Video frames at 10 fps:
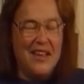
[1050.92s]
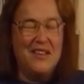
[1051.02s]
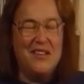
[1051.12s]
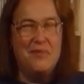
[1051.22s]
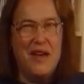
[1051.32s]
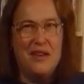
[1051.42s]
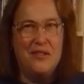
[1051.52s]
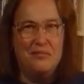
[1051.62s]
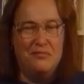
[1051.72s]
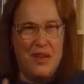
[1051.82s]
You may
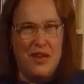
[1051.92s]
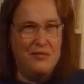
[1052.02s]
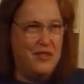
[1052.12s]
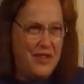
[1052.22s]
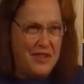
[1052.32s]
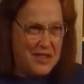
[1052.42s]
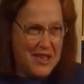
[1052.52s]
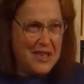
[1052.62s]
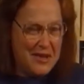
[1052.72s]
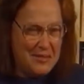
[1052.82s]
not be able to prevent the
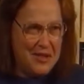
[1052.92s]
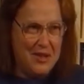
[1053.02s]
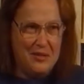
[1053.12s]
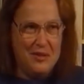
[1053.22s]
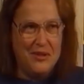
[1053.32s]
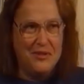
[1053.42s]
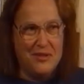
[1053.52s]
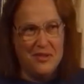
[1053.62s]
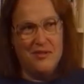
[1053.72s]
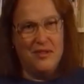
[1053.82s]
second episode
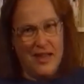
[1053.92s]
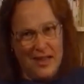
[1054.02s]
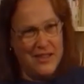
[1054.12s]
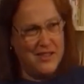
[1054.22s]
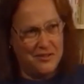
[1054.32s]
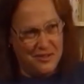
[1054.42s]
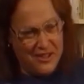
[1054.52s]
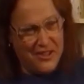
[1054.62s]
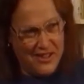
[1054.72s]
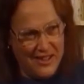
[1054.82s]
because, hey, you're still
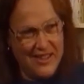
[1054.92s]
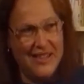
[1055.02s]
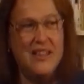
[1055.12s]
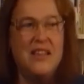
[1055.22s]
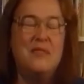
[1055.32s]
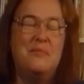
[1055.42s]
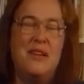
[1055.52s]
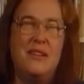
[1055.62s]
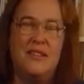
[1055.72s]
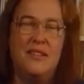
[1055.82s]
learning.
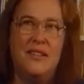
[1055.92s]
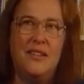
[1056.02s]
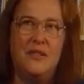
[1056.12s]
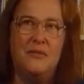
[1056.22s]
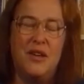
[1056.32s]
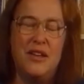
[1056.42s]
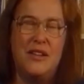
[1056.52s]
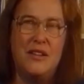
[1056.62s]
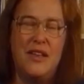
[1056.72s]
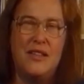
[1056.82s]
But one of
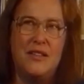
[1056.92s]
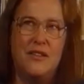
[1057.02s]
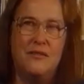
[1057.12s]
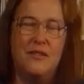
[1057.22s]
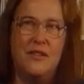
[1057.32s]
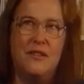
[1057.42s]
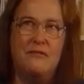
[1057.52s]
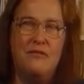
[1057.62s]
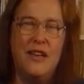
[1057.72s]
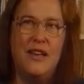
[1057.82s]
the things that I find
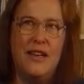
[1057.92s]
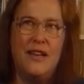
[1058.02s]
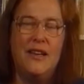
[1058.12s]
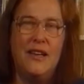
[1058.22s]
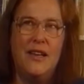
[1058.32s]
really